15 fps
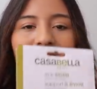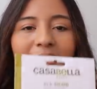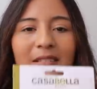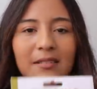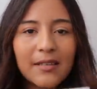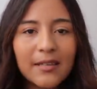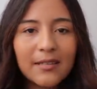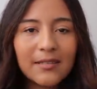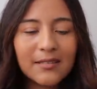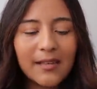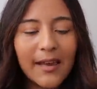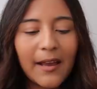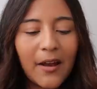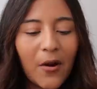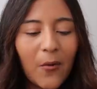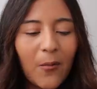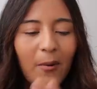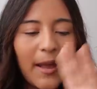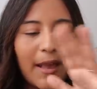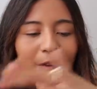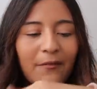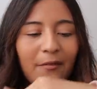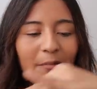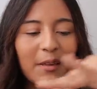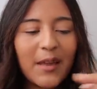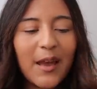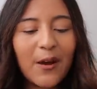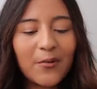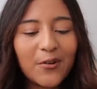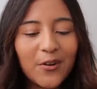it inside the sink, away from the
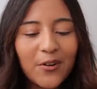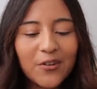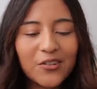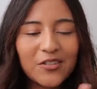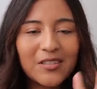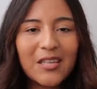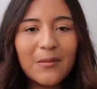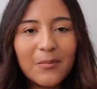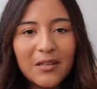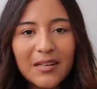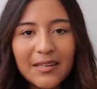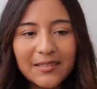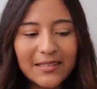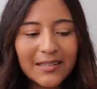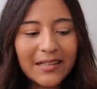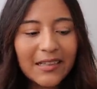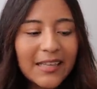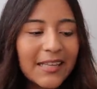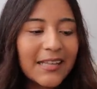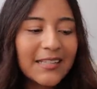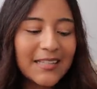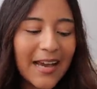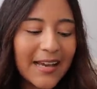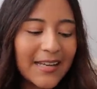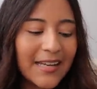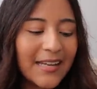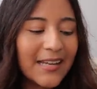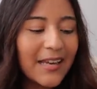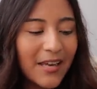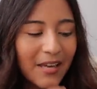counter, just keep it nice and clean and
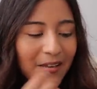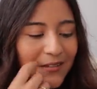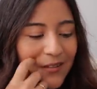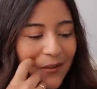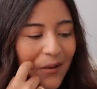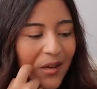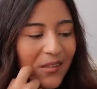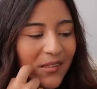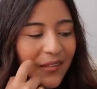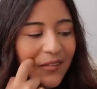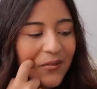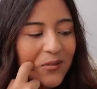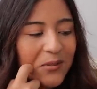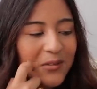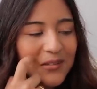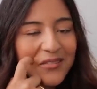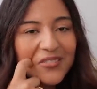tidy. So I thought this was